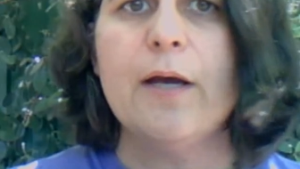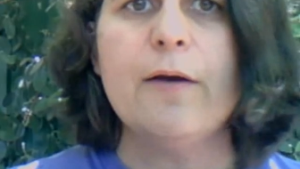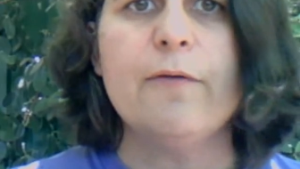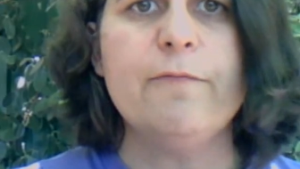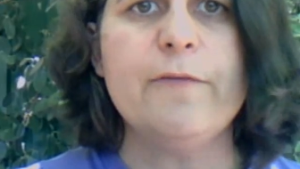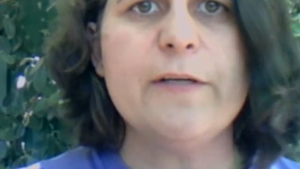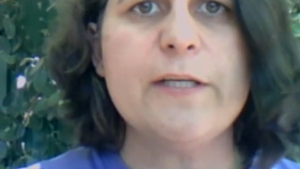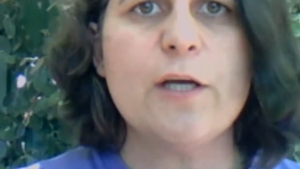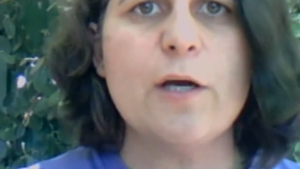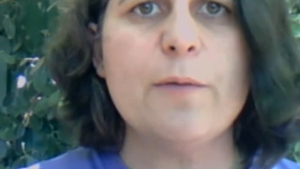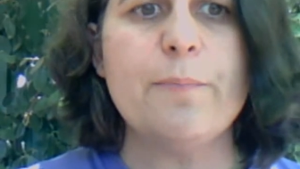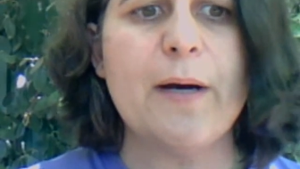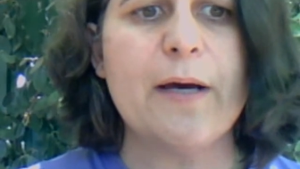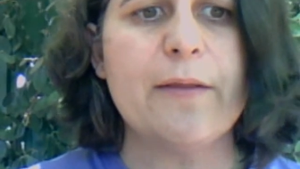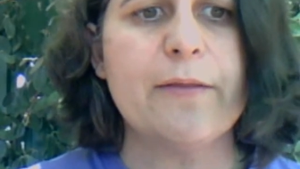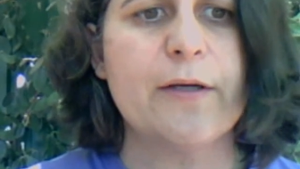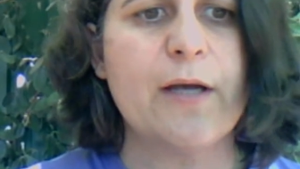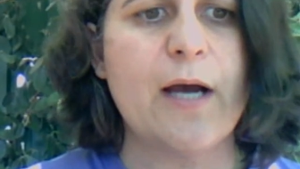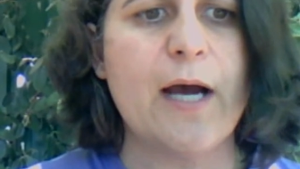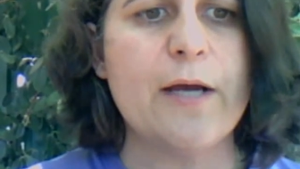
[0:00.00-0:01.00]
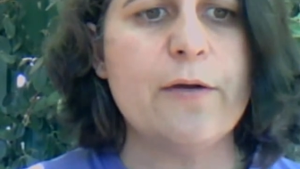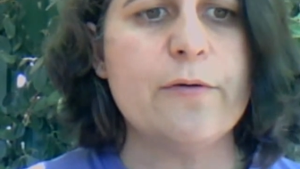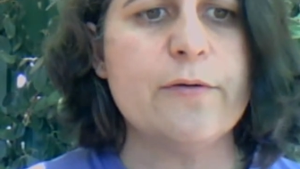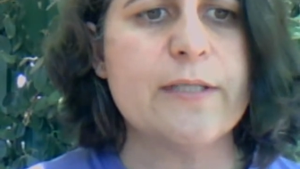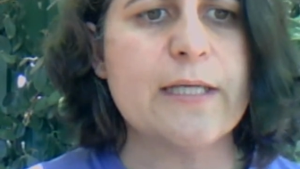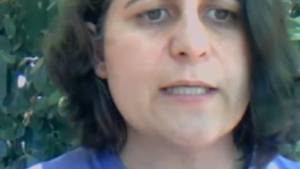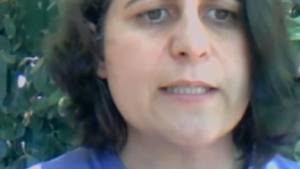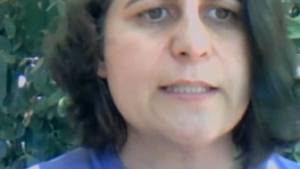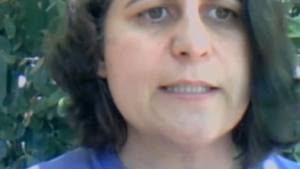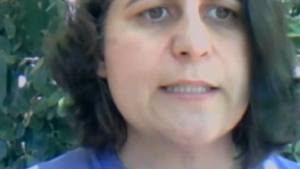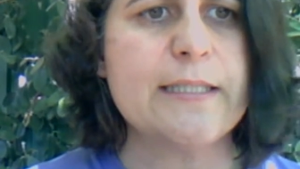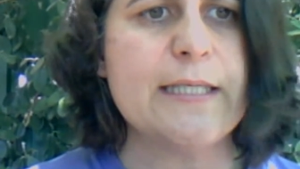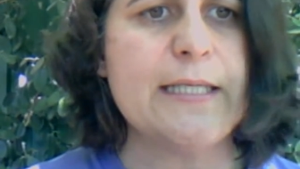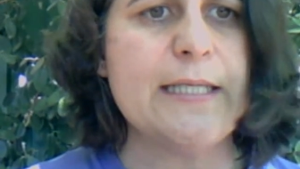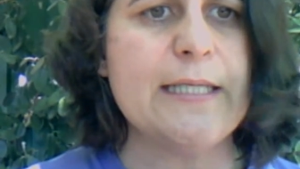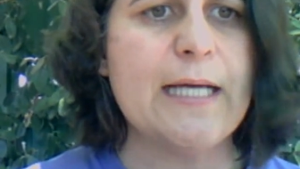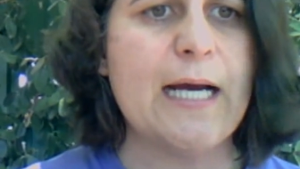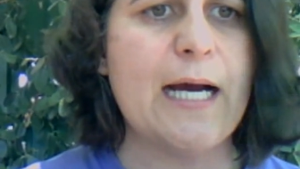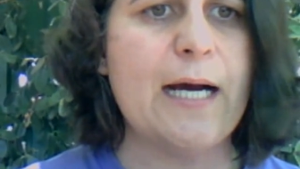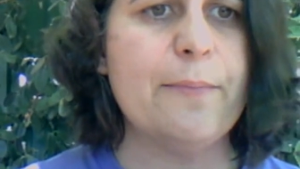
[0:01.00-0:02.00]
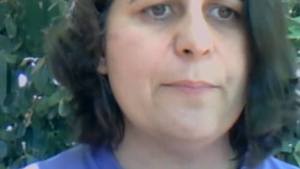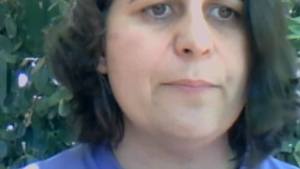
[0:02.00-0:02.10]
video by the guy who does the